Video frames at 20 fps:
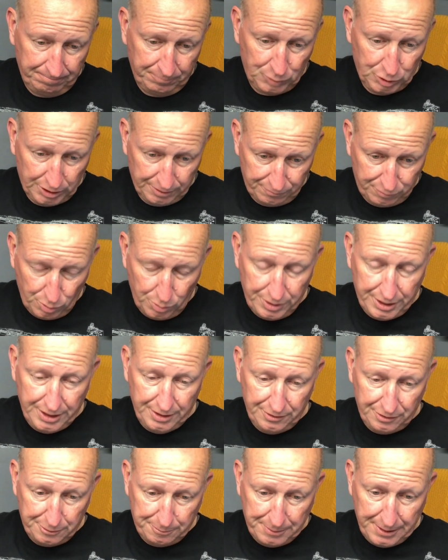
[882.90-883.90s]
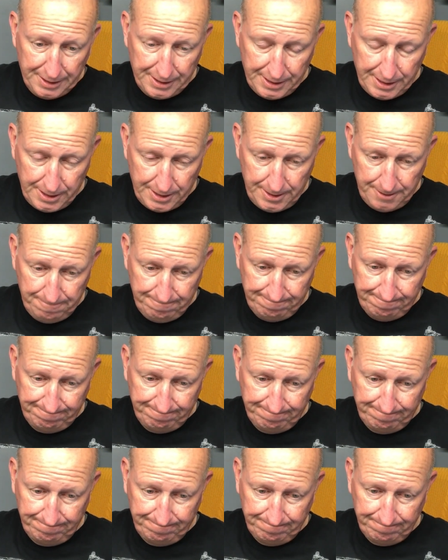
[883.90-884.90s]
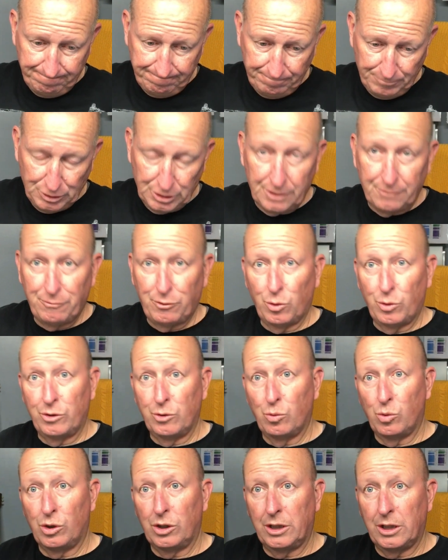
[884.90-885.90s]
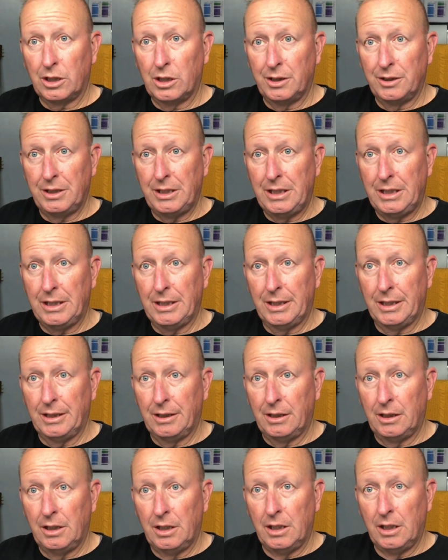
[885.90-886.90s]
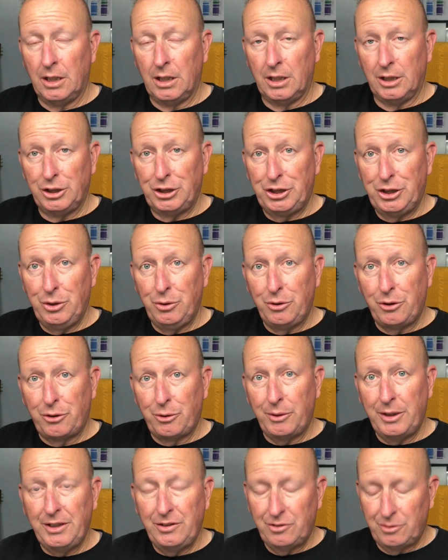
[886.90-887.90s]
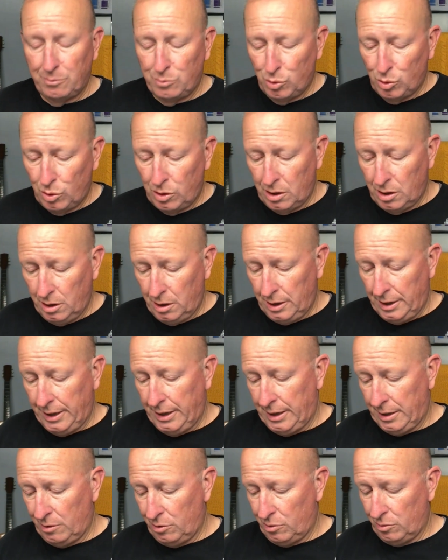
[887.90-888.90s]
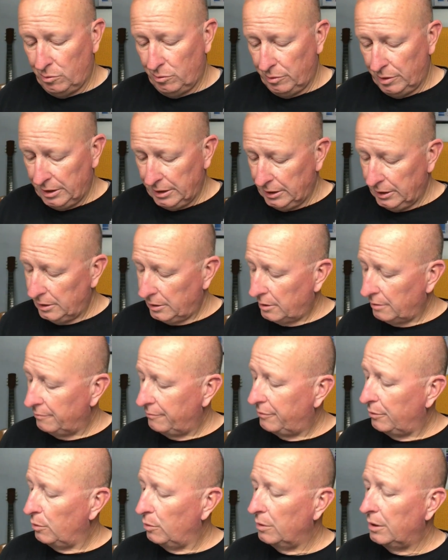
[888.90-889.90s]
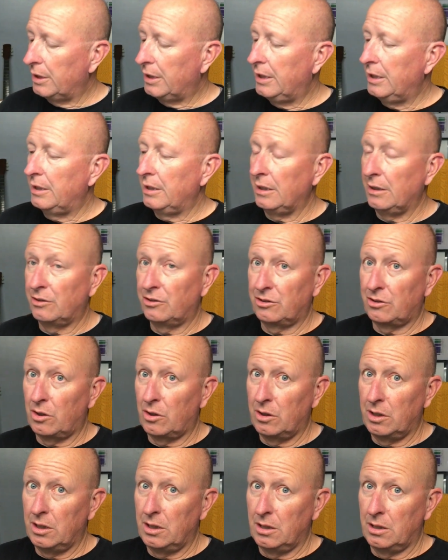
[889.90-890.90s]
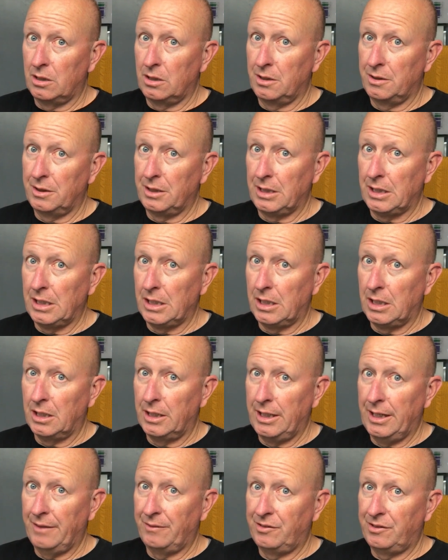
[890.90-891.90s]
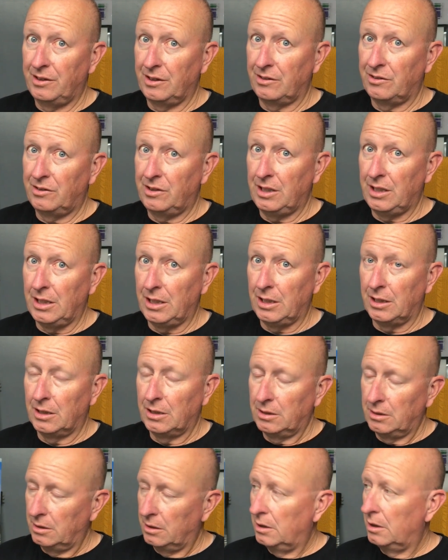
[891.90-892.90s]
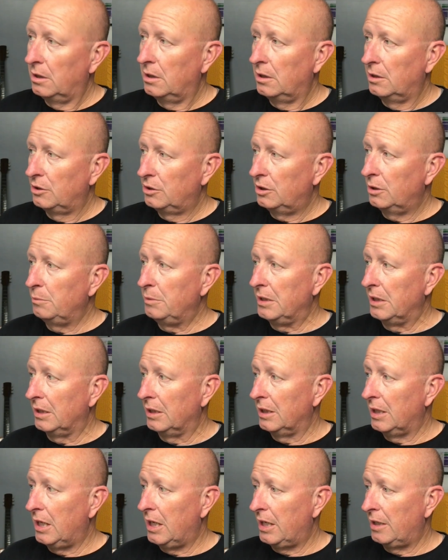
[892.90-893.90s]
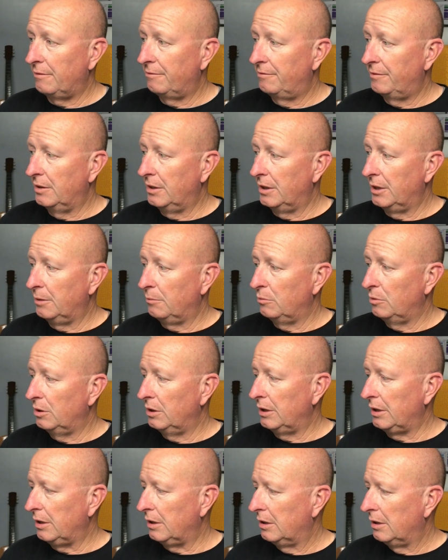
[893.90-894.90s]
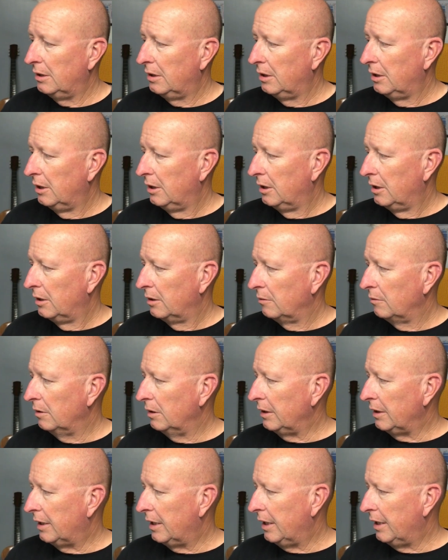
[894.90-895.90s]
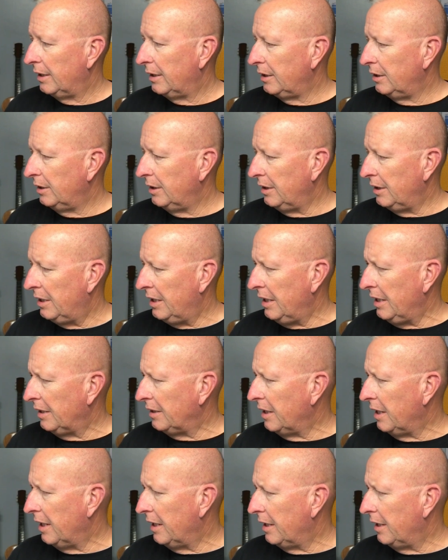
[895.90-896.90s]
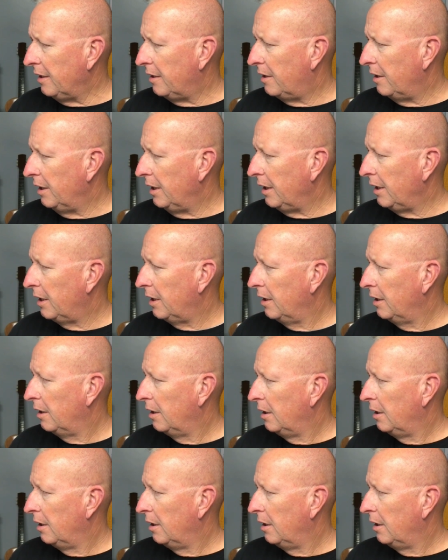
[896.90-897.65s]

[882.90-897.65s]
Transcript: Looking forward to getting the Spit done. Looking forward to working on the Stug 3 some more, and really looking forward to getting started on the F-16. Should be a lot of fun. I'm really kind of going to dig that, I think.